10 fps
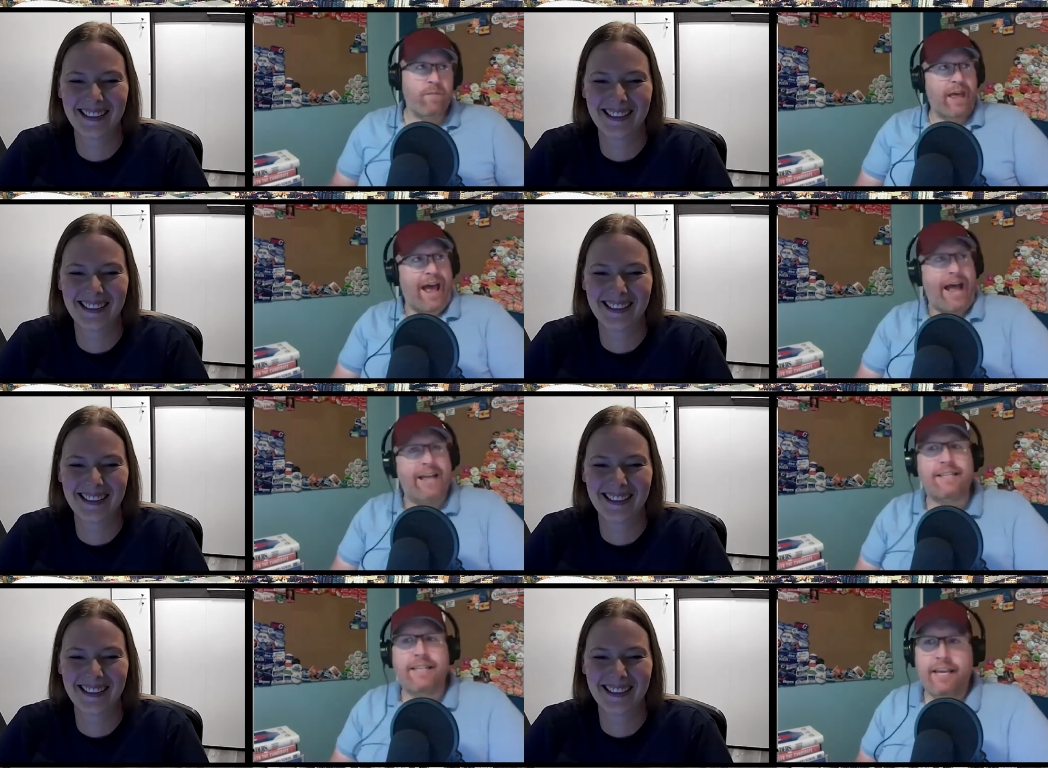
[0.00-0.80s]

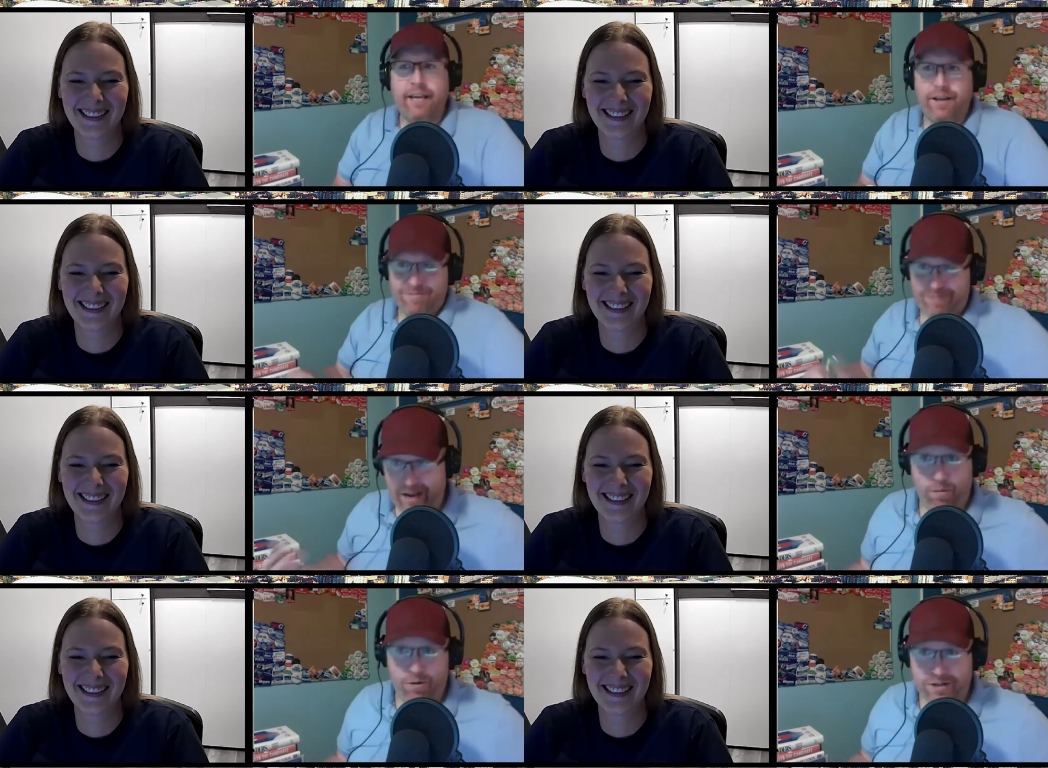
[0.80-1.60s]
Speaker 1: as the,
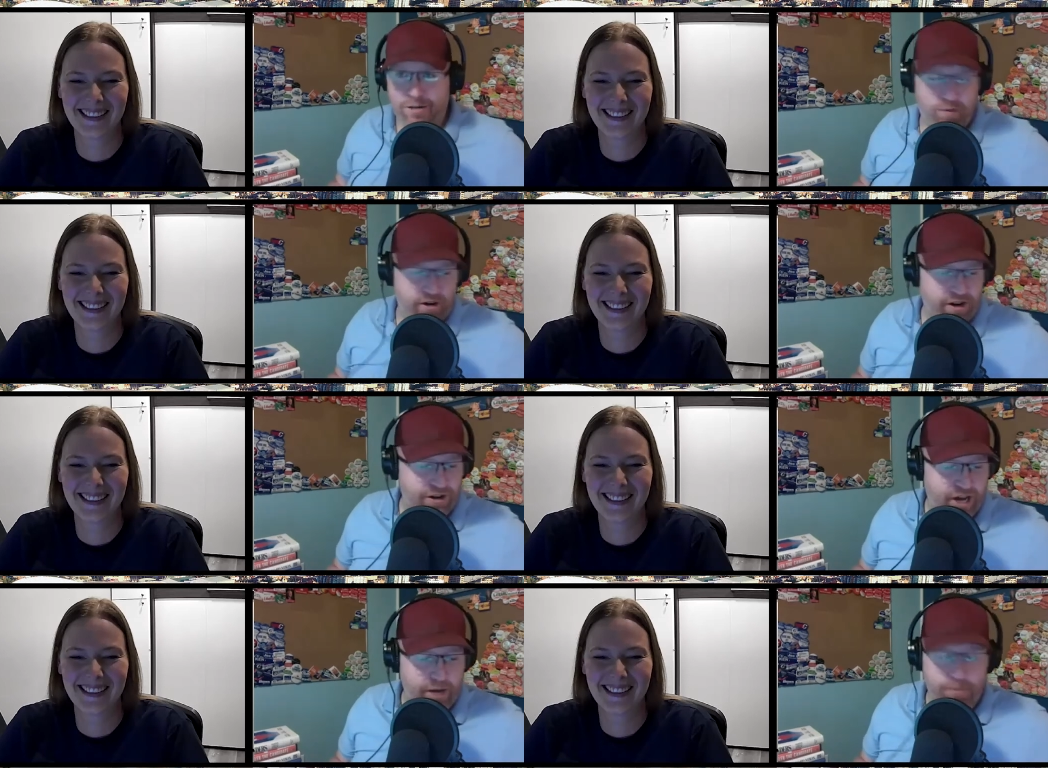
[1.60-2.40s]
we're still putting our
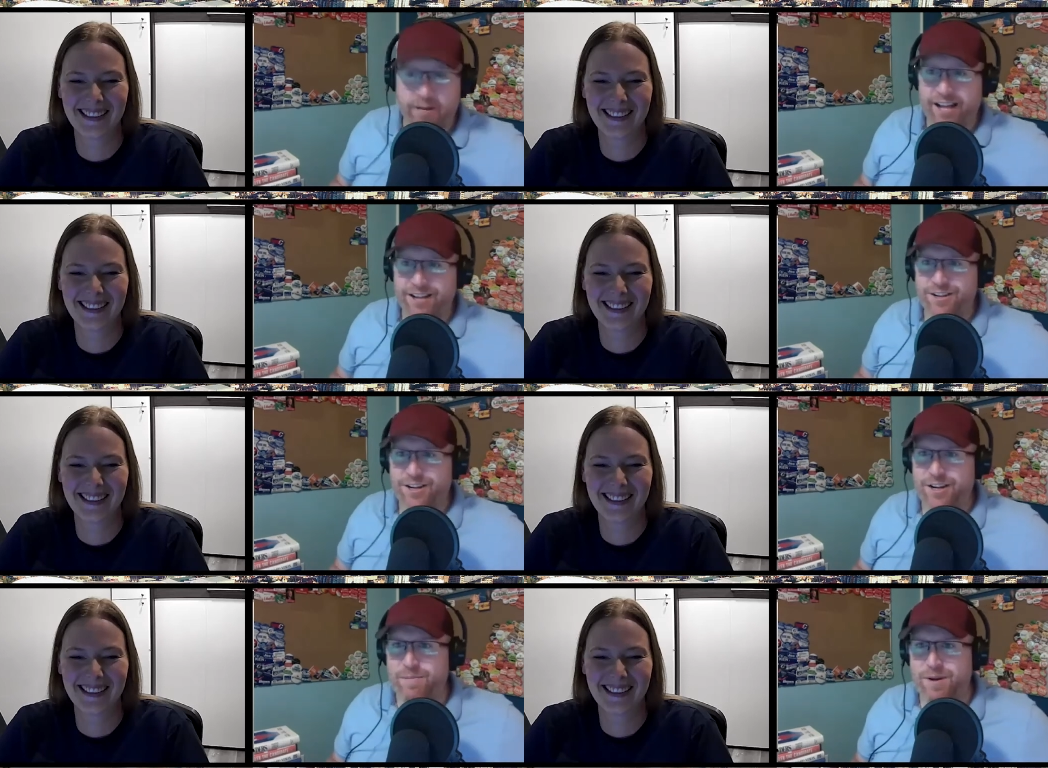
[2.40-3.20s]
time,
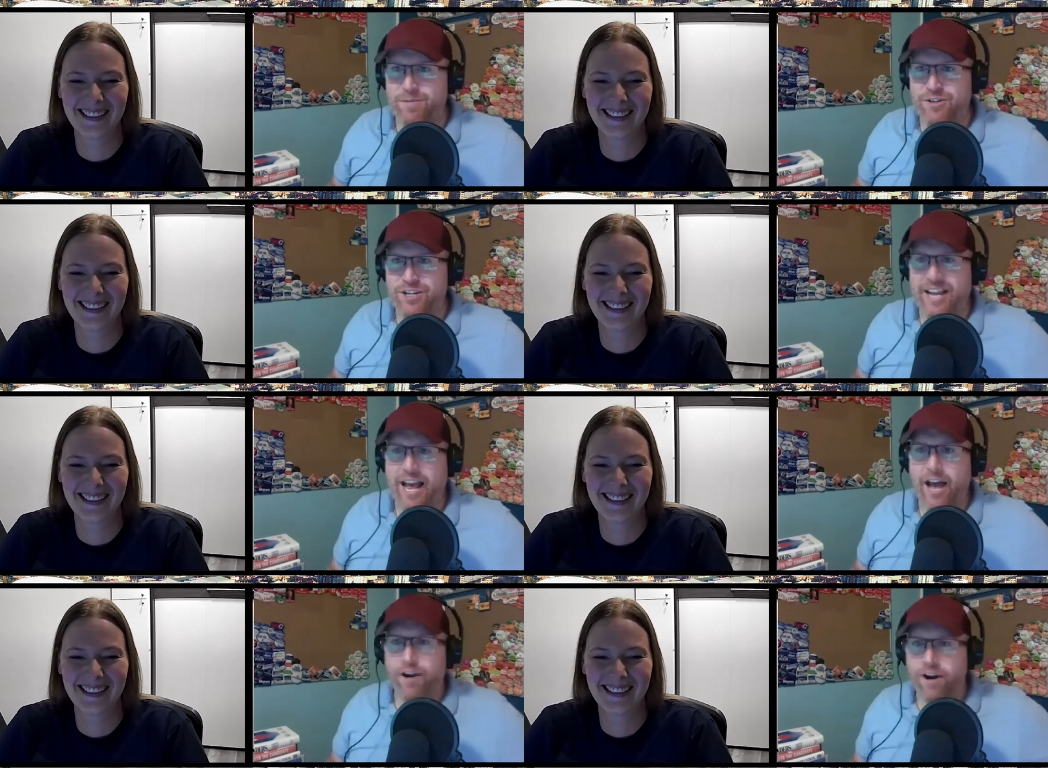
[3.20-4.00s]
time machine
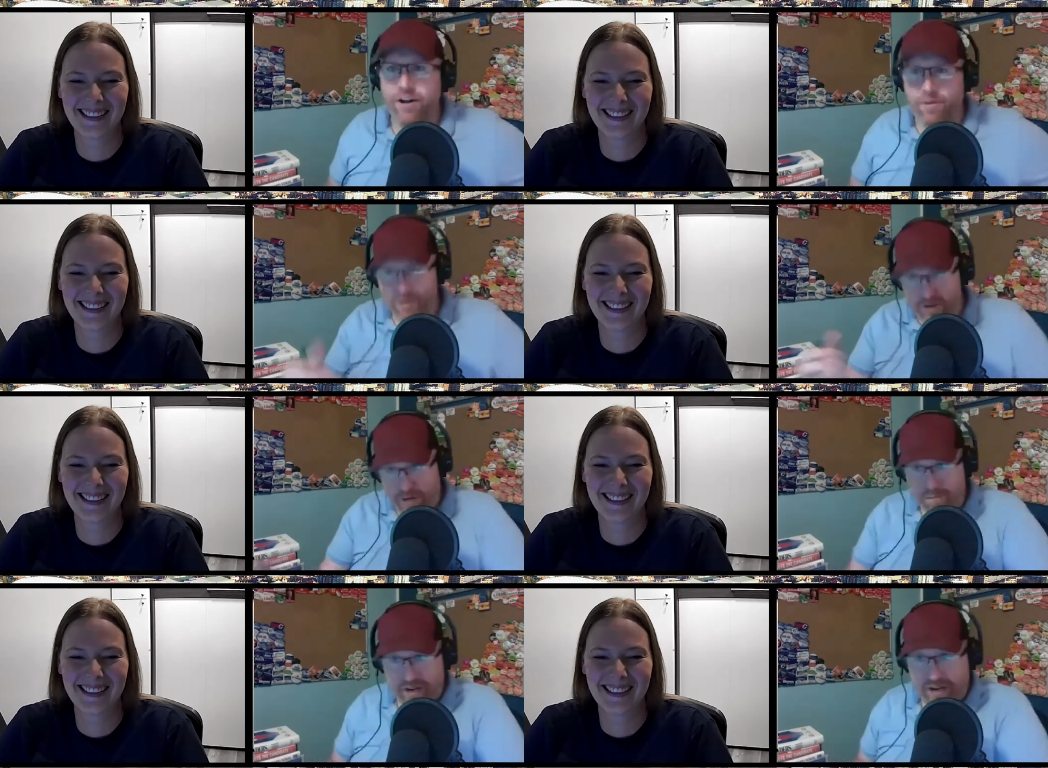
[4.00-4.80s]
hat on and we're
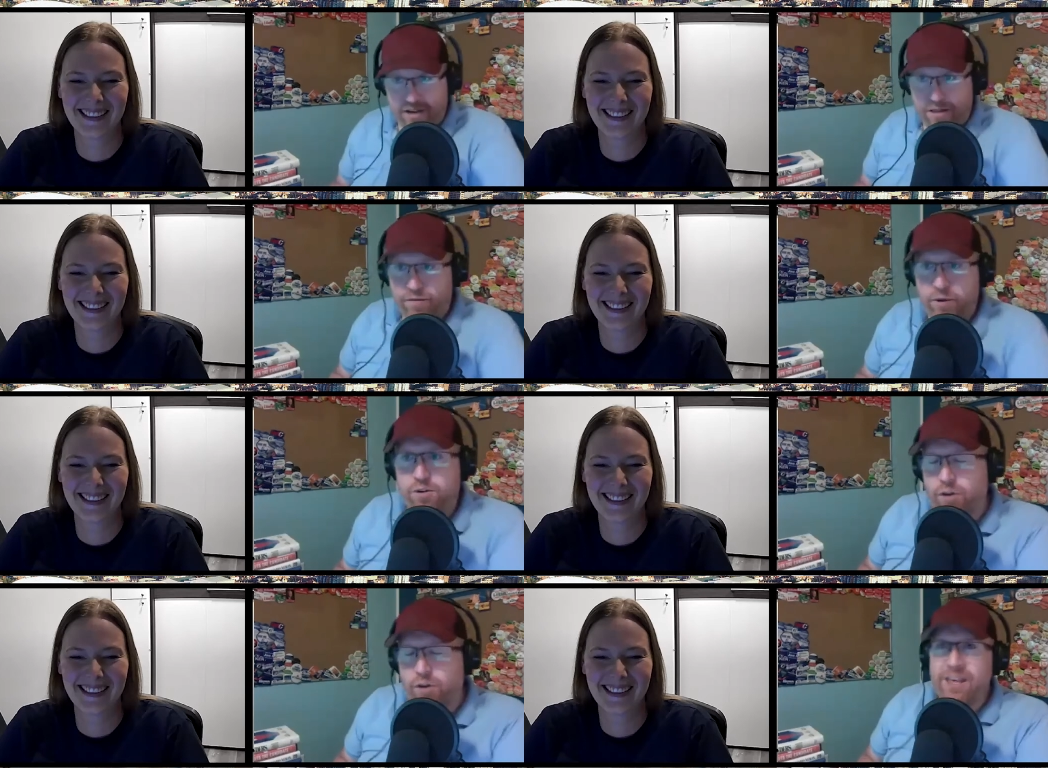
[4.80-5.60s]
jumping into the
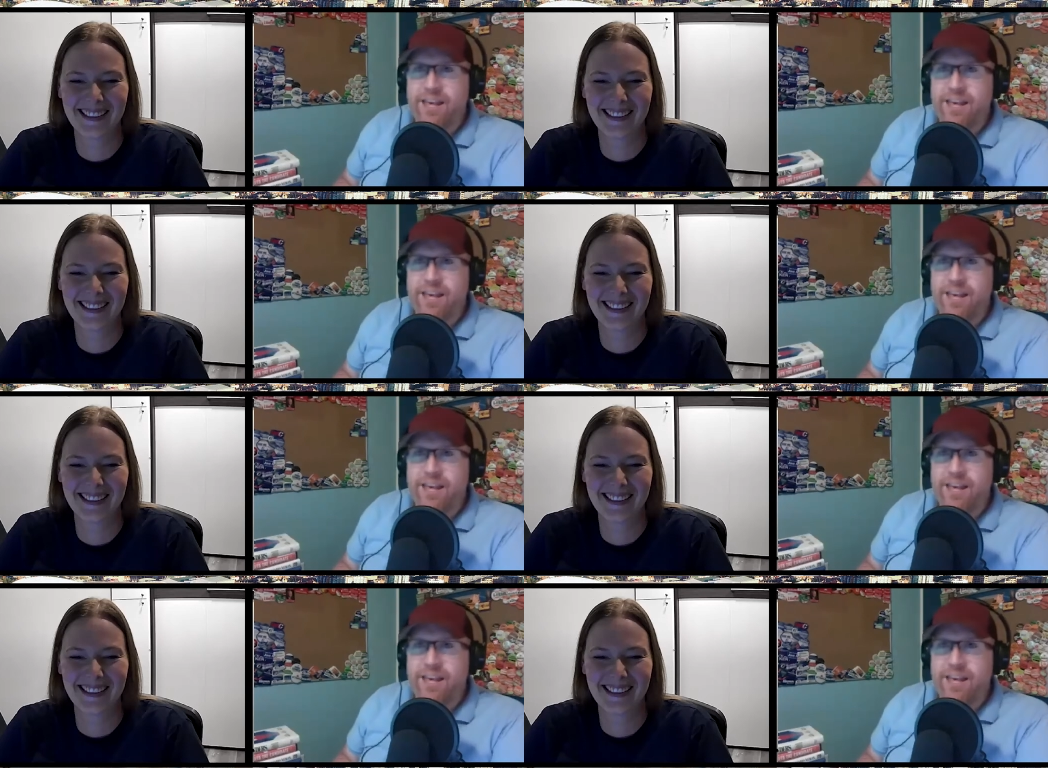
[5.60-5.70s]
future.